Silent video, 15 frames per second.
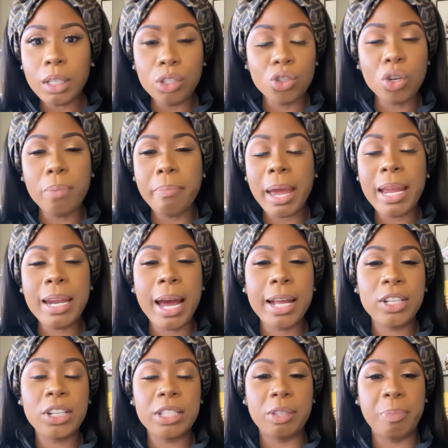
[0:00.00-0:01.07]
So it may
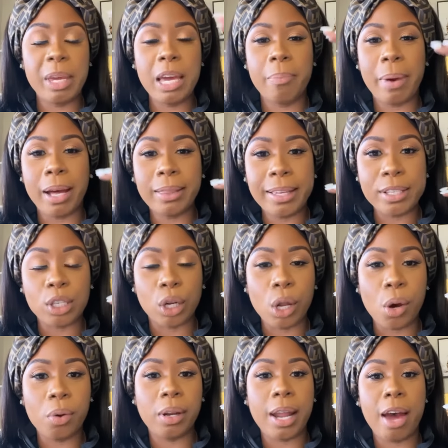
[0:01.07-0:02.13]
not just be about this
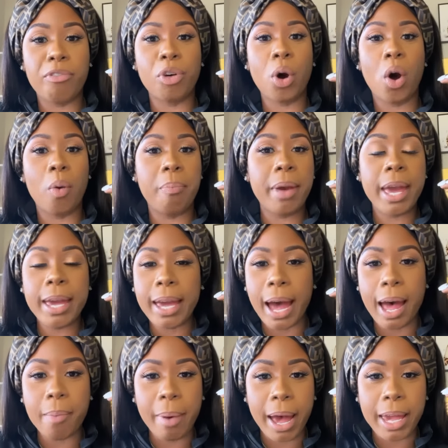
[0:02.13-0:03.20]
low level obey
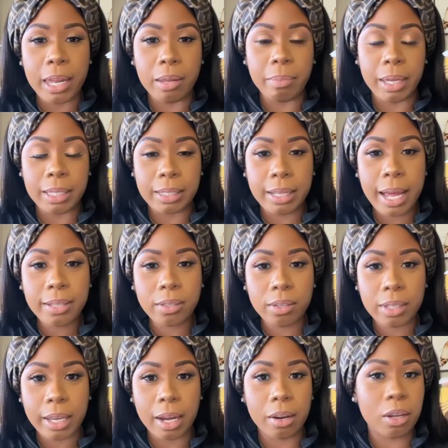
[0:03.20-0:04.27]
God by any means
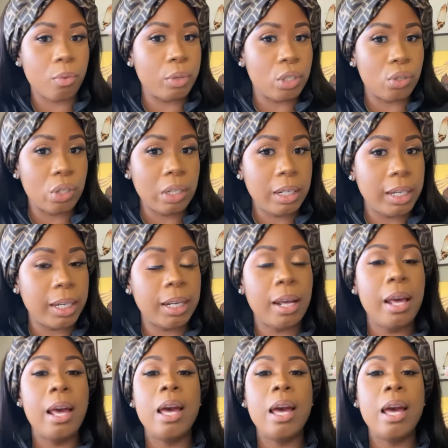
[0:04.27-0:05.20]
necessary, which you should,